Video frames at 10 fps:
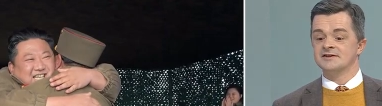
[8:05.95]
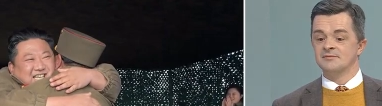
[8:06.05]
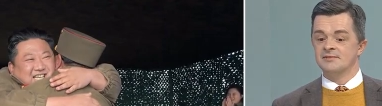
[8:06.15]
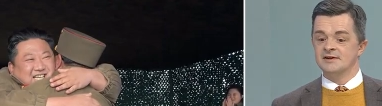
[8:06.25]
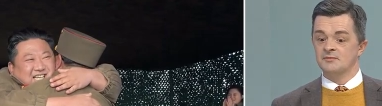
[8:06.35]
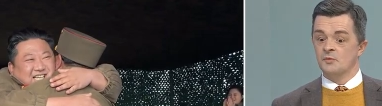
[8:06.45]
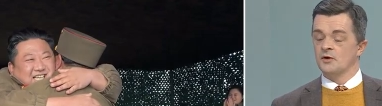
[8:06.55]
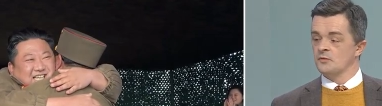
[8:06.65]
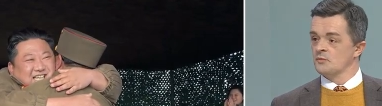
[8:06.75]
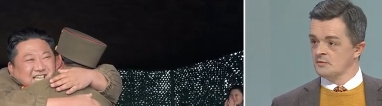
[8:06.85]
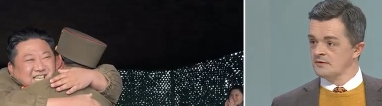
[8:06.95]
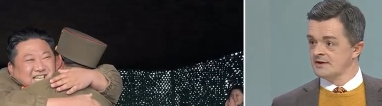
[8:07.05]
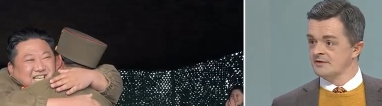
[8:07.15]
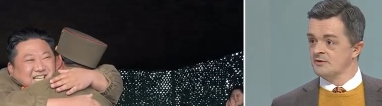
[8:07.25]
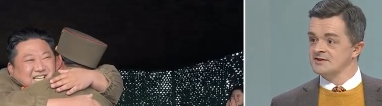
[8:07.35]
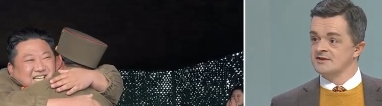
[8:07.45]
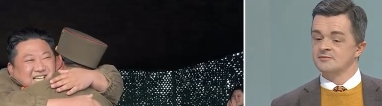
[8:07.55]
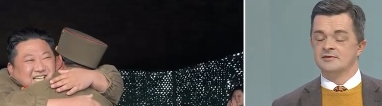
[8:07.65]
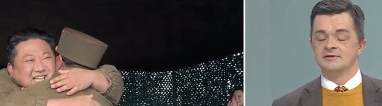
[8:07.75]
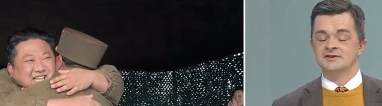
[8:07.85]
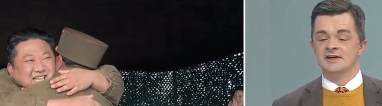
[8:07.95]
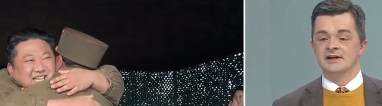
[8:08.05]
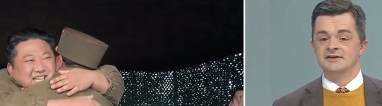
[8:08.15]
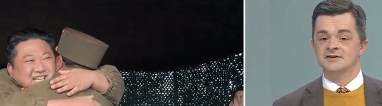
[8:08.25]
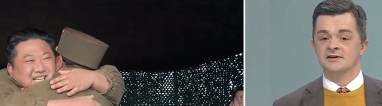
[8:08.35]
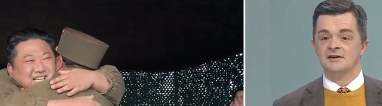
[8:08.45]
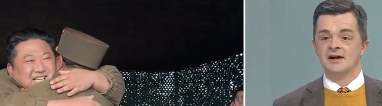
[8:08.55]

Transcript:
Speaker 1: simply what the rest of the world is saying. So